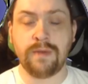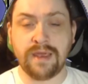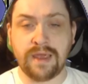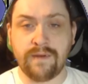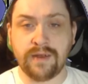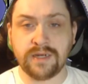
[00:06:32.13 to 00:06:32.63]

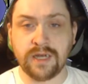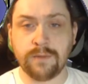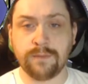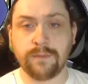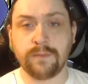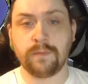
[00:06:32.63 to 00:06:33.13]
character,
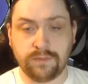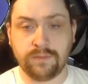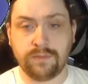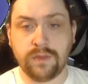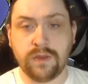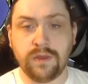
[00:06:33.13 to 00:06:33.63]

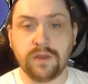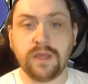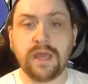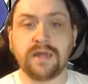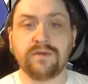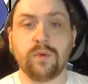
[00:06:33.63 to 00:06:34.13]
you can
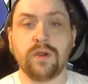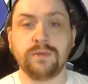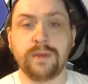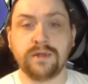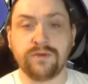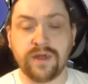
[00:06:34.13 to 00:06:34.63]
catch a wise
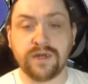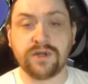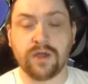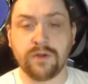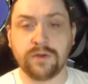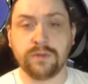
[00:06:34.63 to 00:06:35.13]
man's
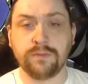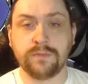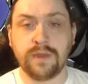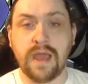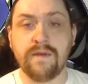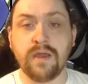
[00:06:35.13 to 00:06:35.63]
grandchild
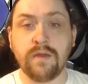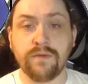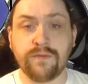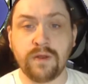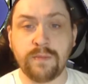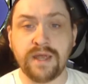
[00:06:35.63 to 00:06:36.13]
airing over at
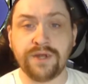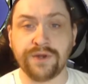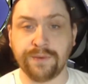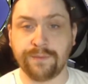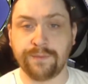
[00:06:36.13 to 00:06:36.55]
Funimation.